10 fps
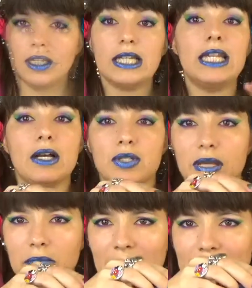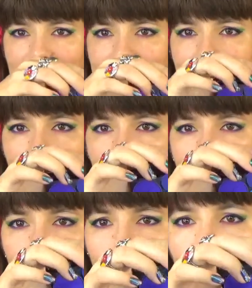Now, something that
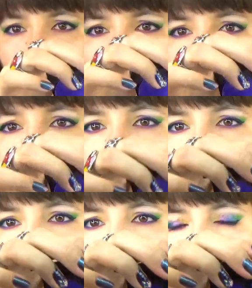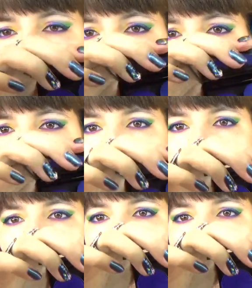kind of works but not very well